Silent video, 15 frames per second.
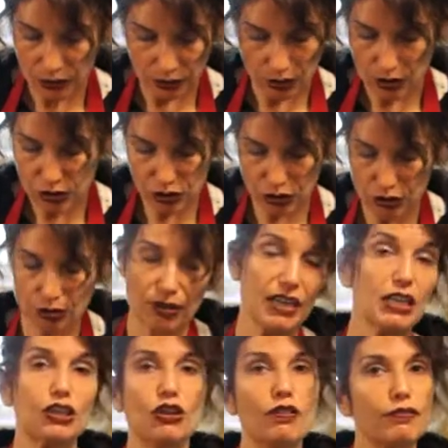They're also
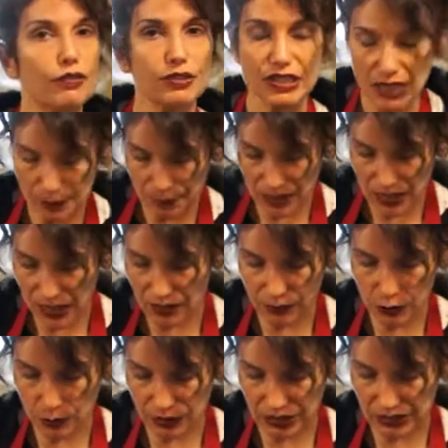great, you know, for dipping if
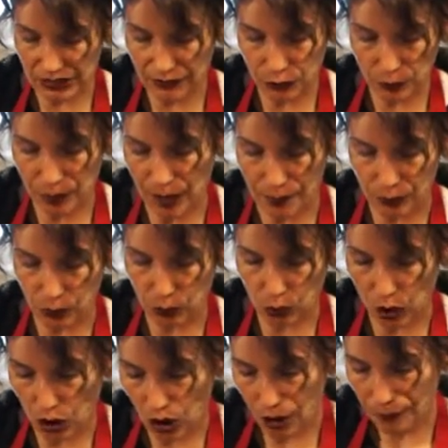you were going to leave your pepper
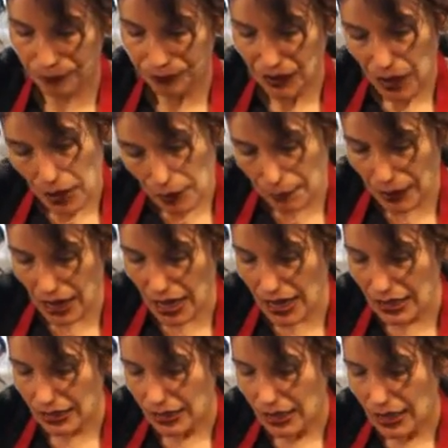raw.
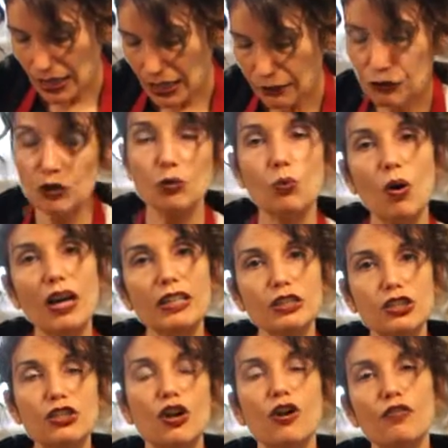But if you want
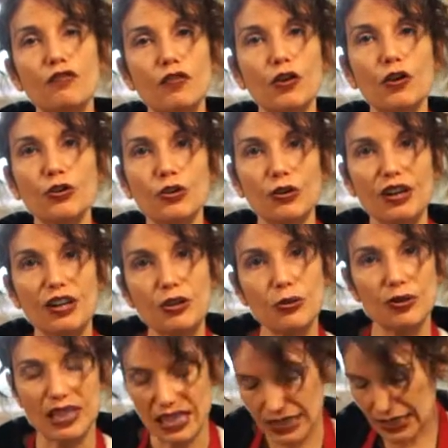to go further and
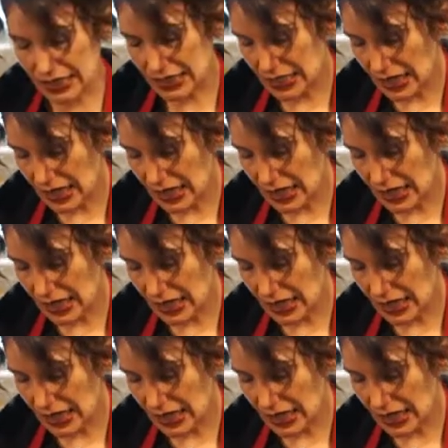create the